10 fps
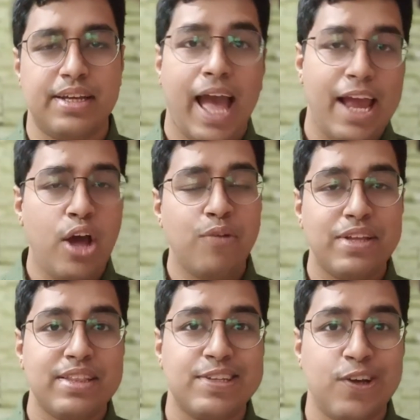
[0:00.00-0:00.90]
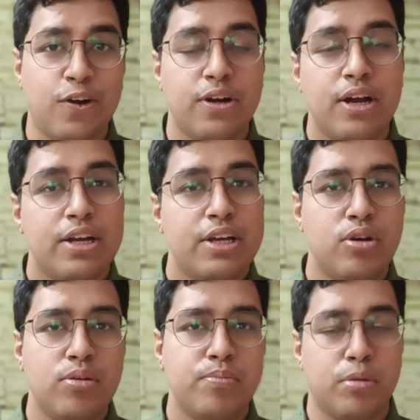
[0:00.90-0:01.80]
along with your
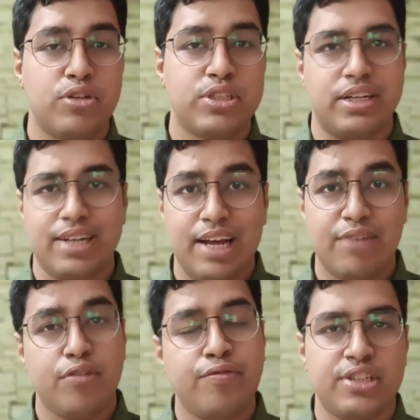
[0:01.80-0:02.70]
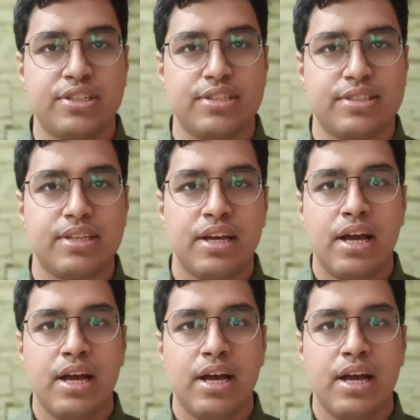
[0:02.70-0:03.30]
promotion for freshers.